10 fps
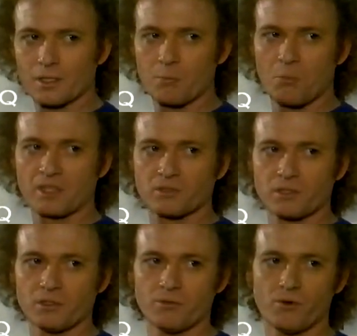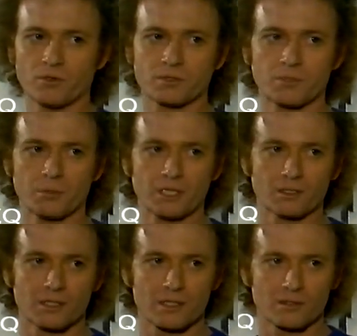That Mexican divorce can be
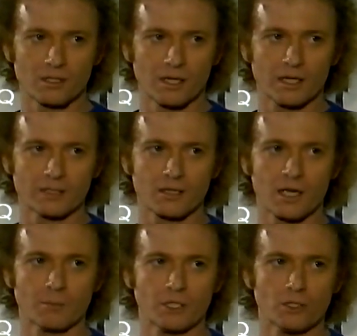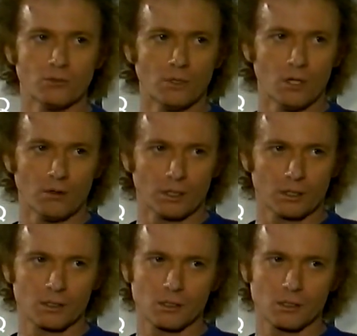contested at any time, and you know it.